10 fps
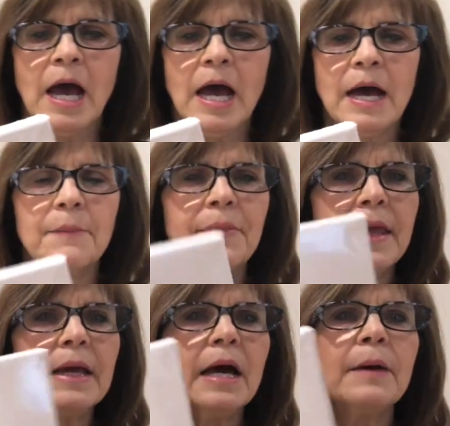Um, they
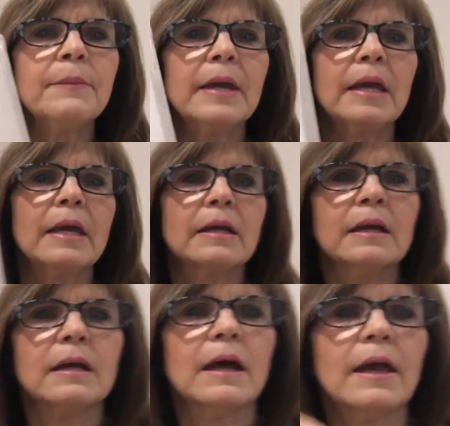come in
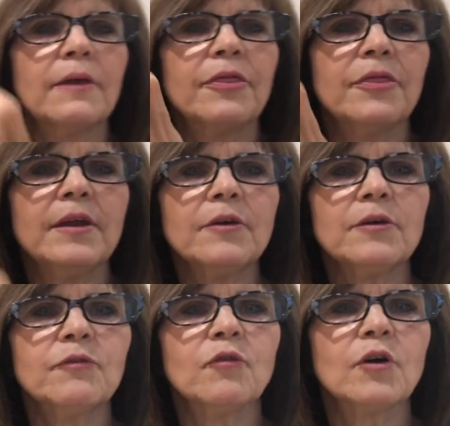a
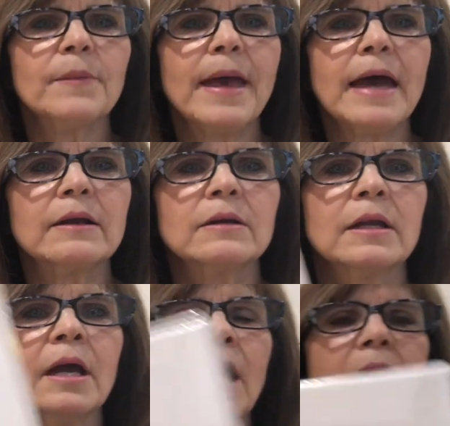thinner format,
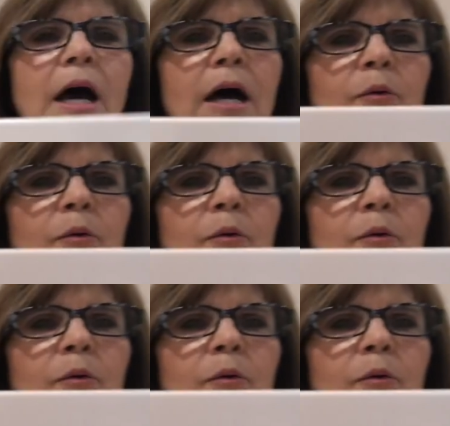uh,